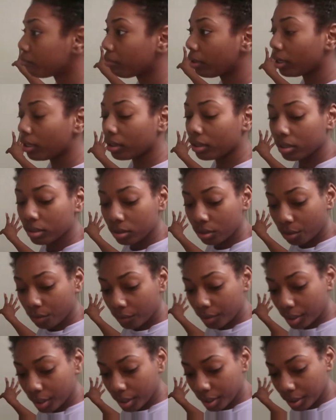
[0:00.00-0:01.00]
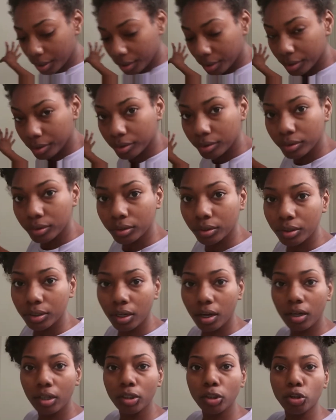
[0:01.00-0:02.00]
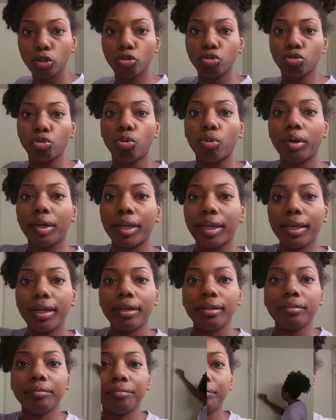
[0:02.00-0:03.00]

paint this over here so y'all enjoy.